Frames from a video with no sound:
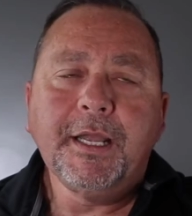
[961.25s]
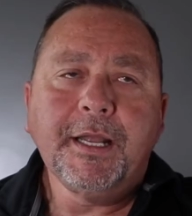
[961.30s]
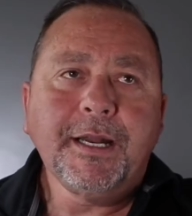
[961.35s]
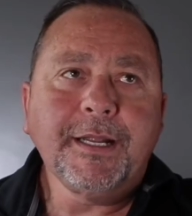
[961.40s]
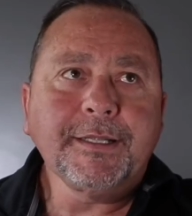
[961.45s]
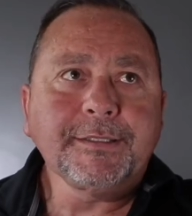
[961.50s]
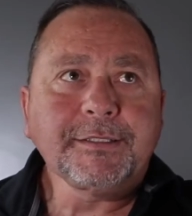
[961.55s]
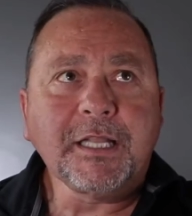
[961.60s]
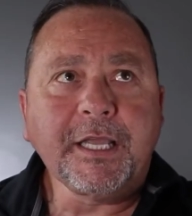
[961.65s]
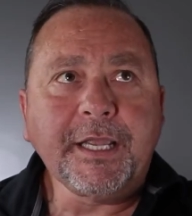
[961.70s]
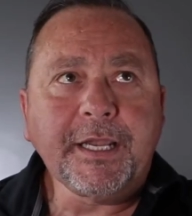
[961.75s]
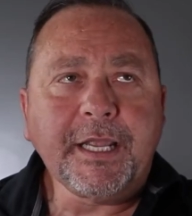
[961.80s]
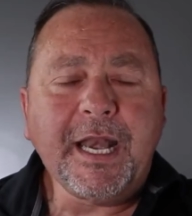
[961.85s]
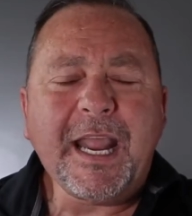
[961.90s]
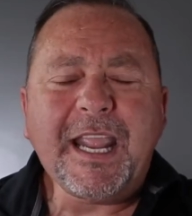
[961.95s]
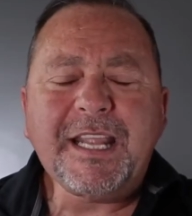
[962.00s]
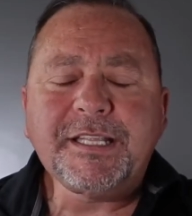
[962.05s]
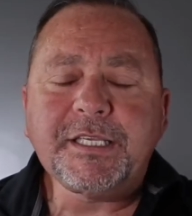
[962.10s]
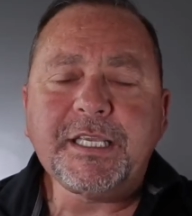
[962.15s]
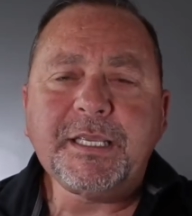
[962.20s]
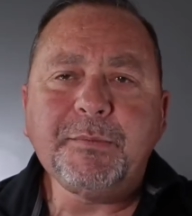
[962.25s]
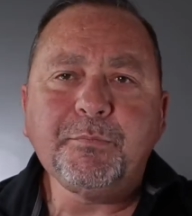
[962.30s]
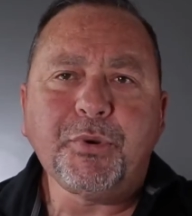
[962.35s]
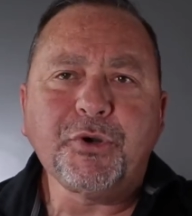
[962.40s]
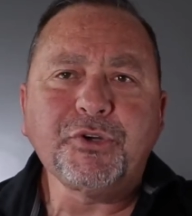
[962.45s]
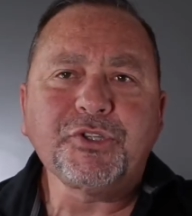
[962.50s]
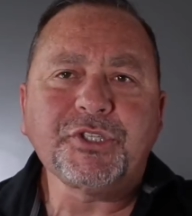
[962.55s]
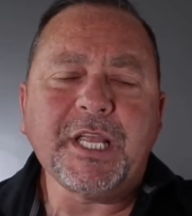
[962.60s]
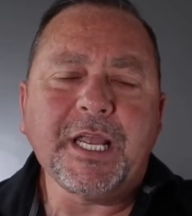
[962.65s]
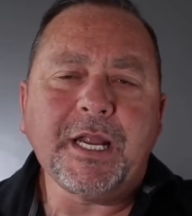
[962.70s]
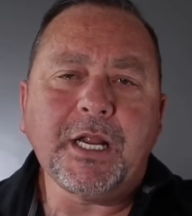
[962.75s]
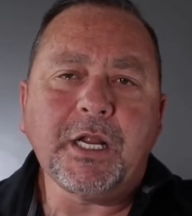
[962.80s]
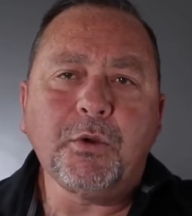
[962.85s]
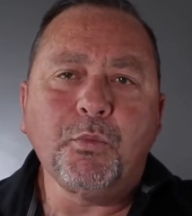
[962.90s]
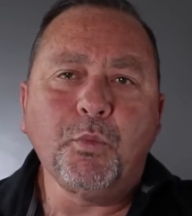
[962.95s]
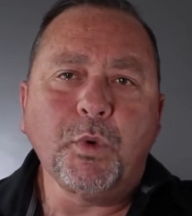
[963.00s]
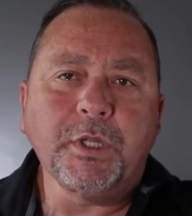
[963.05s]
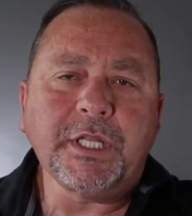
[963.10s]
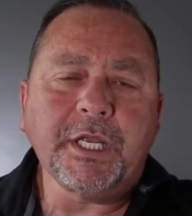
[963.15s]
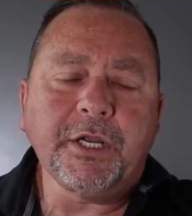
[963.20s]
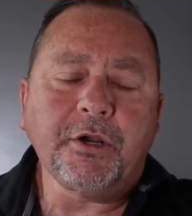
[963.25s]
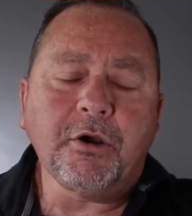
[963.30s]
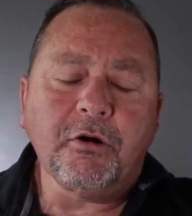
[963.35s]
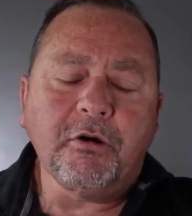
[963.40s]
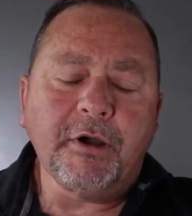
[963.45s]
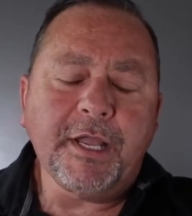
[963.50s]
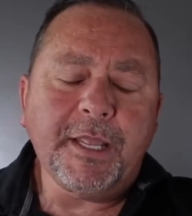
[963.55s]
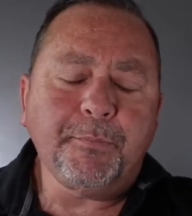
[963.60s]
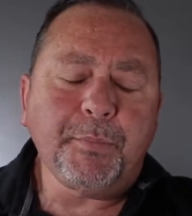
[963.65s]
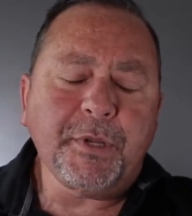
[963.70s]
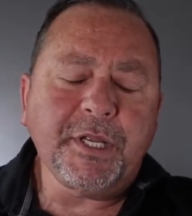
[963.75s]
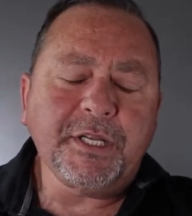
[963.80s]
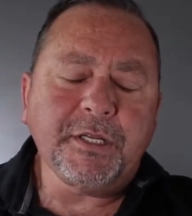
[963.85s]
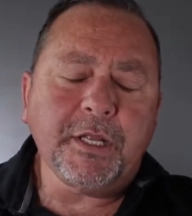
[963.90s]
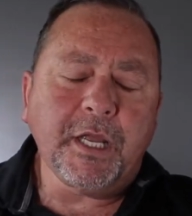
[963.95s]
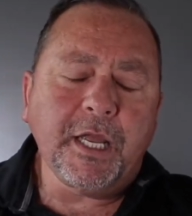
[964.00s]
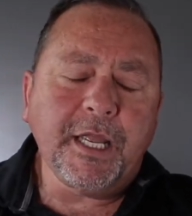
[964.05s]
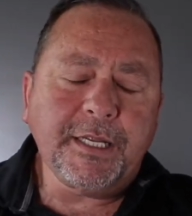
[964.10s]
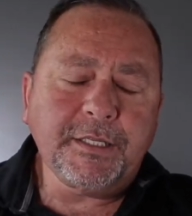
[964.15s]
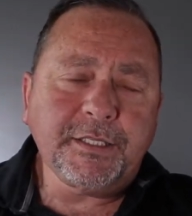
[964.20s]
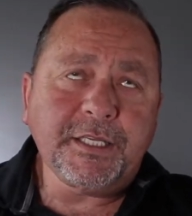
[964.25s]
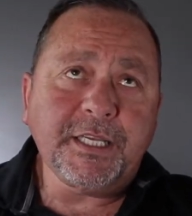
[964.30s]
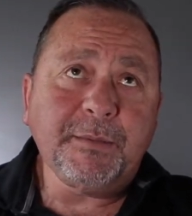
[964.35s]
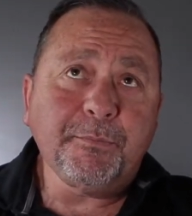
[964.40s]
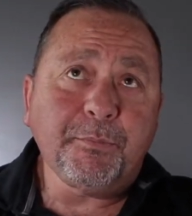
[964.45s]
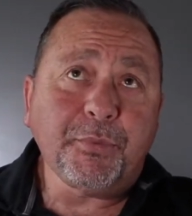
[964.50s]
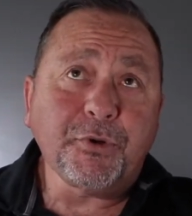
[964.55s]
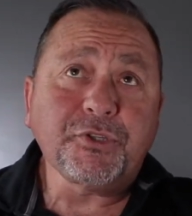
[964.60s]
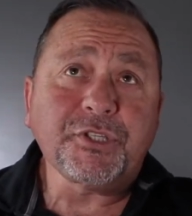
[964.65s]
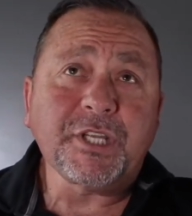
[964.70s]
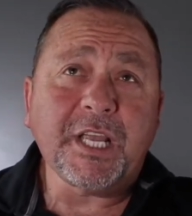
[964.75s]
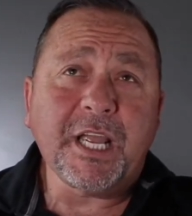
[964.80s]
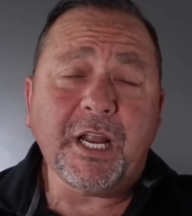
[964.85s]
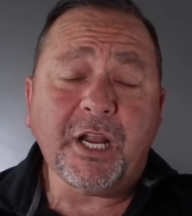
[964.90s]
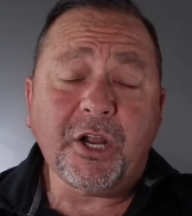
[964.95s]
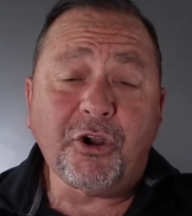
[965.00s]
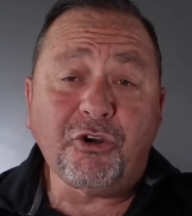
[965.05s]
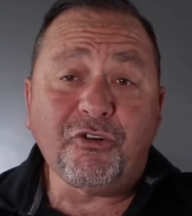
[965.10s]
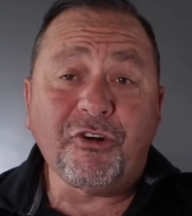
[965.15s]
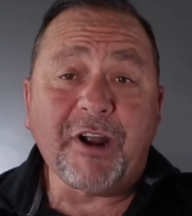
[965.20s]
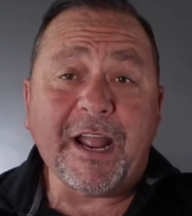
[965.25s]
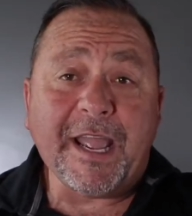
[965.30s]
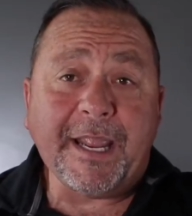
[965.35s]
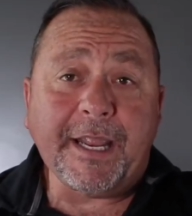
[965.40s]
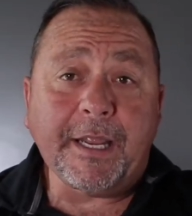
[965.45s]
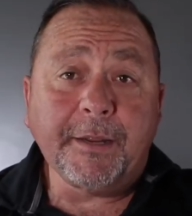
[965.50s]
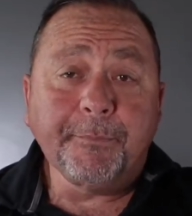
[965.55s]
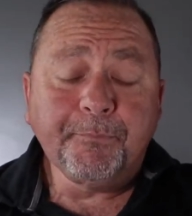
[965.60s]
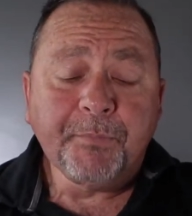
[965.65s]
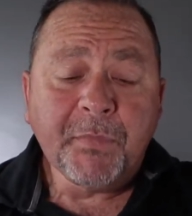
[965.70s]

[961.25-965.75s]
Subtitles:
And it's like an 18%, what they call 18% gray.